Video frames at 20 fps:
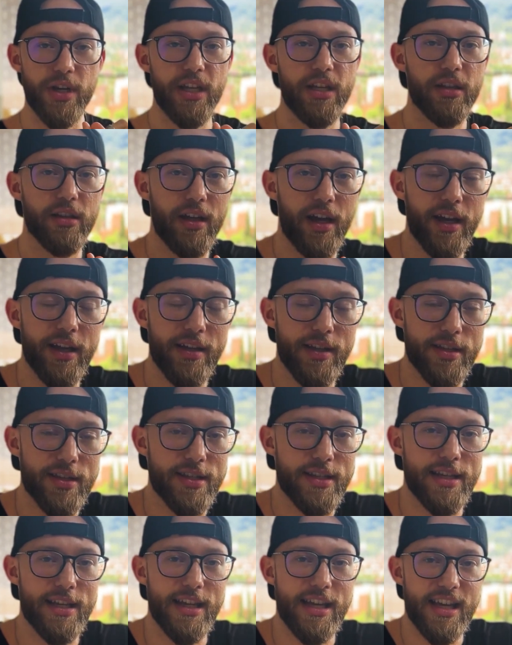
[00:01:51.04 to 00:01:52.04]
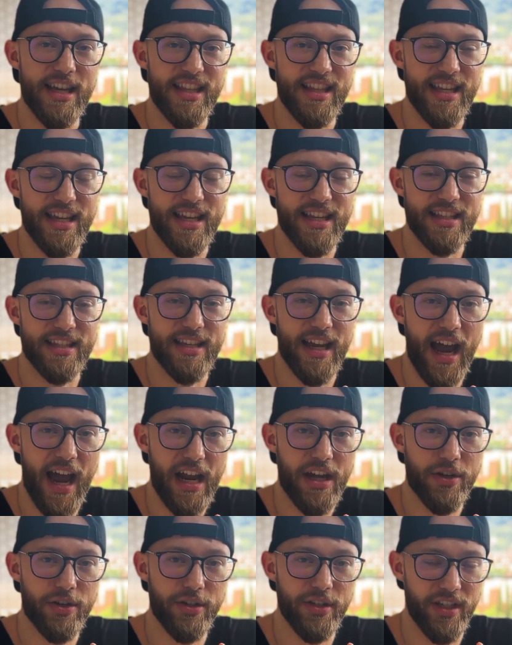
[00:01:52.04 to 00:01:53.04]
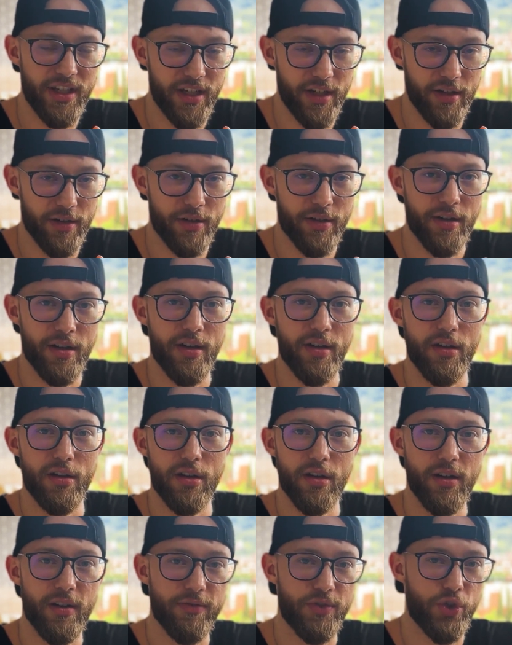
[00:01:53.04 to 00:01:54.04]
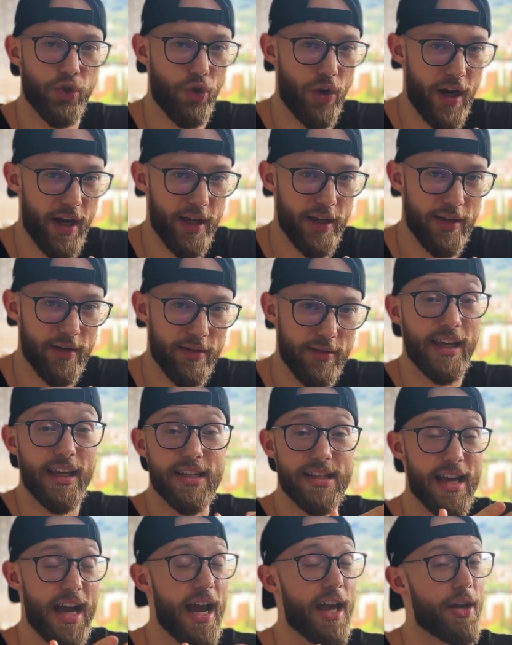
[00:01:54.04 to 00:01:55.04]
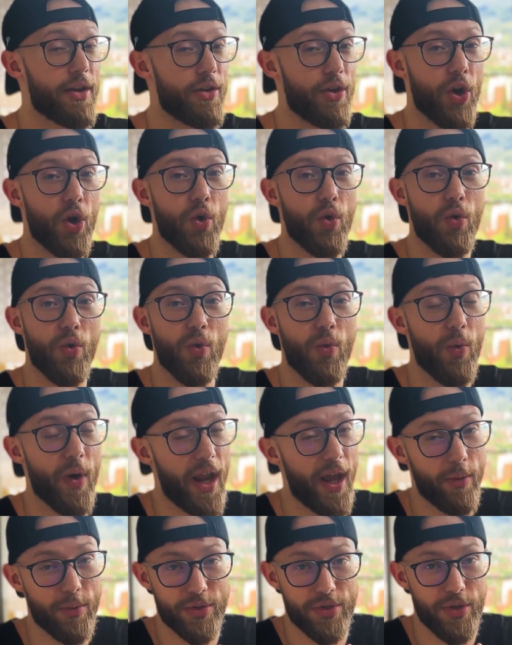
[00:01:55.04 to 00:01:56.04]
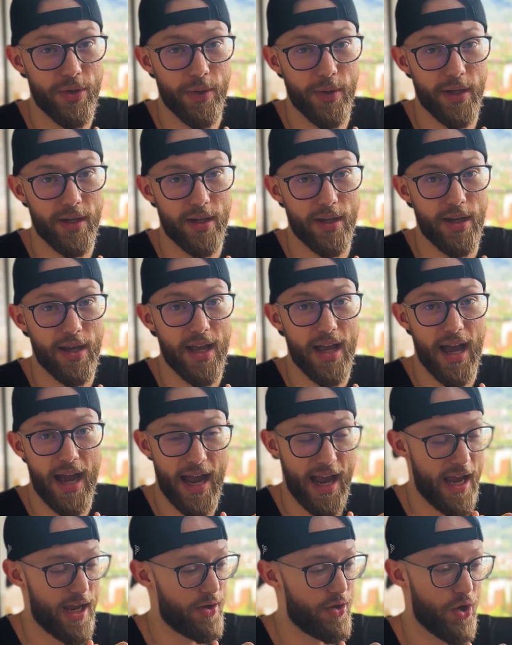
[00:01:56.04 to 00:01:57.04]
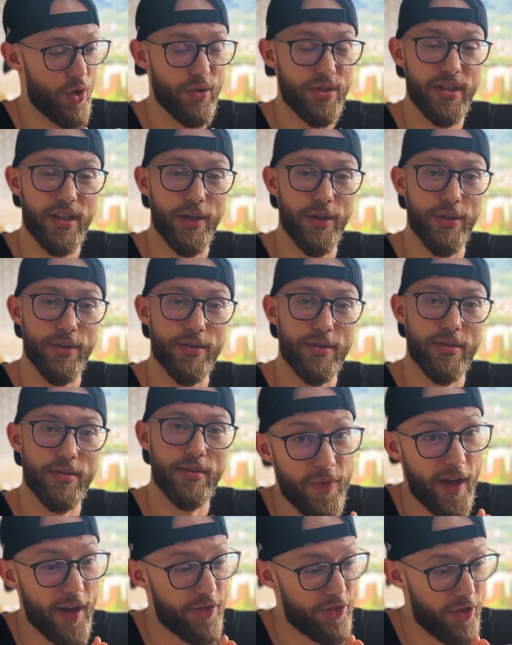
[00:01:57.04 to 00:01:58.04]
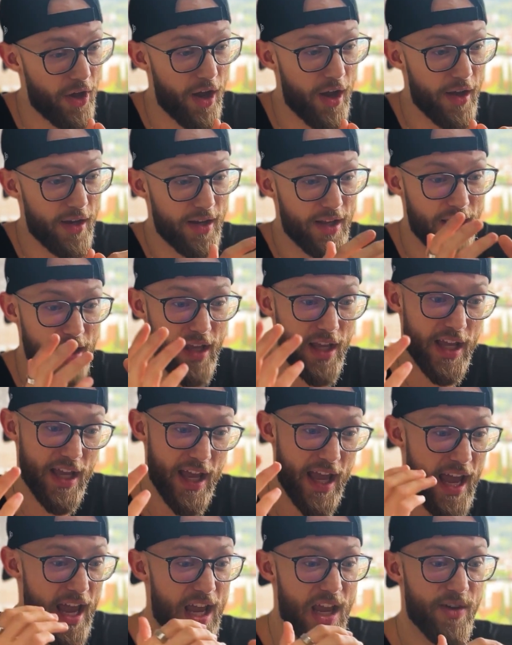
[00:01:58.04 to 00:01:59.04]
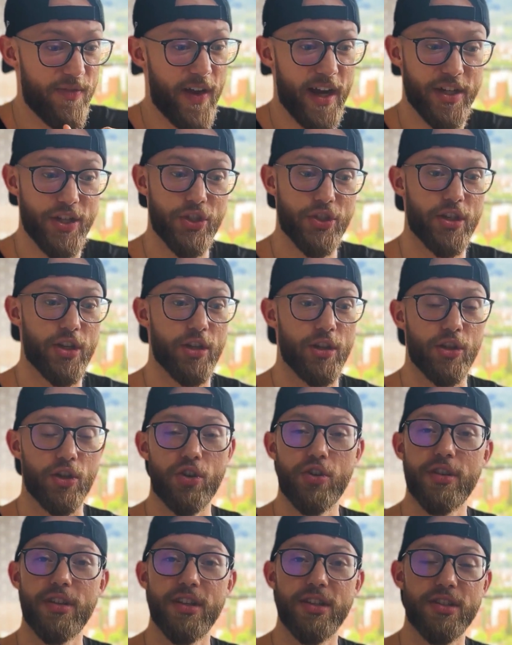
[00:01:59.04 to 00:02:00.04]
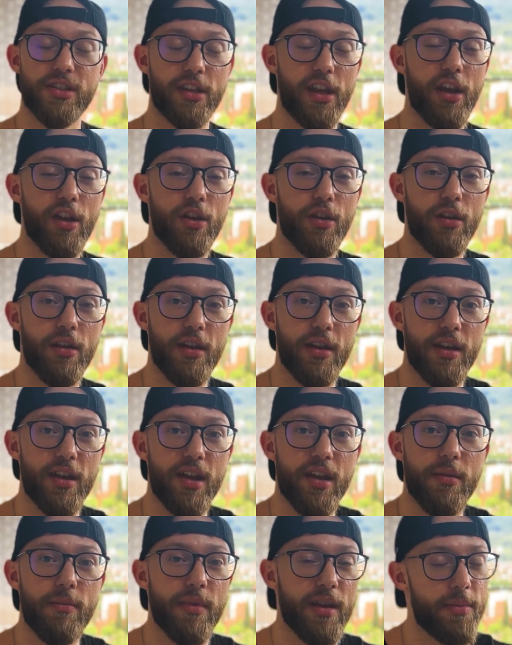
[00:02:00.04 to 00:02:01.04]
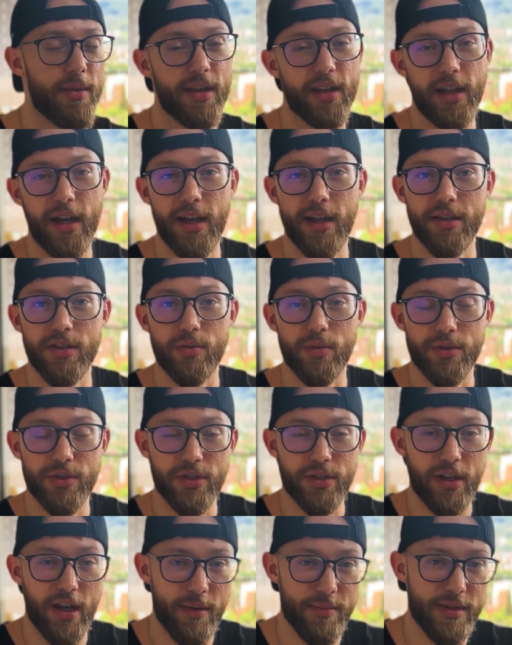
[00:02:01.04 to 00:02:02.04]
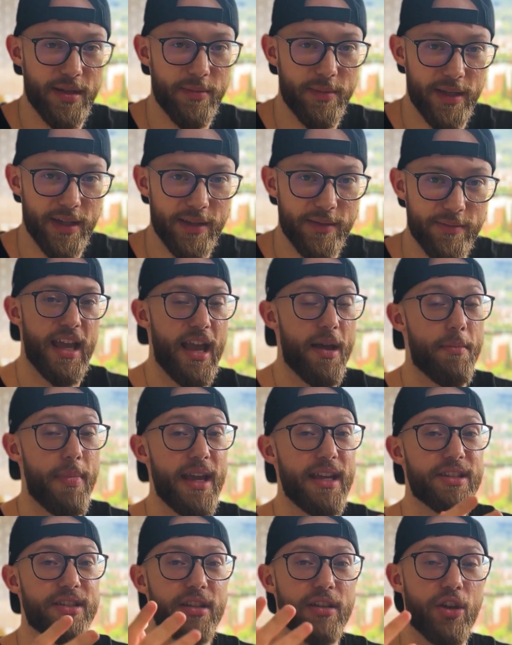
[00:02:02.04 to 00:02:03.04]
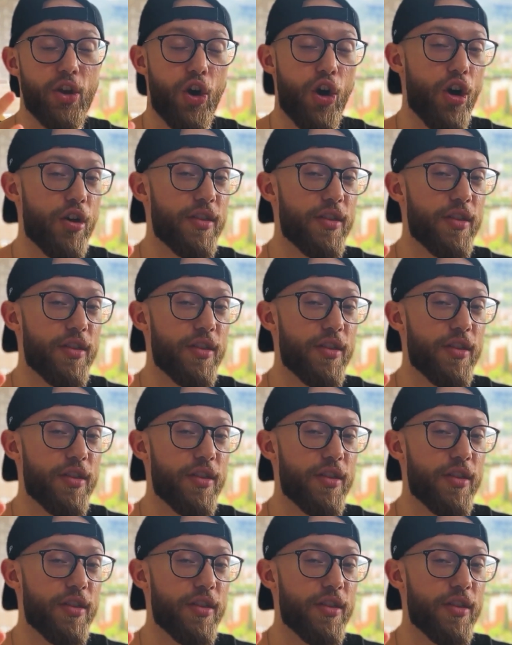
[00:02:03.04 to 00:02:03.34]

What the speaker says: clients the entire year of trying because I didn't know what I was doing. I had no skills. I thought, hey, if I just learn this skill, maybe clients will just come to me. And basically all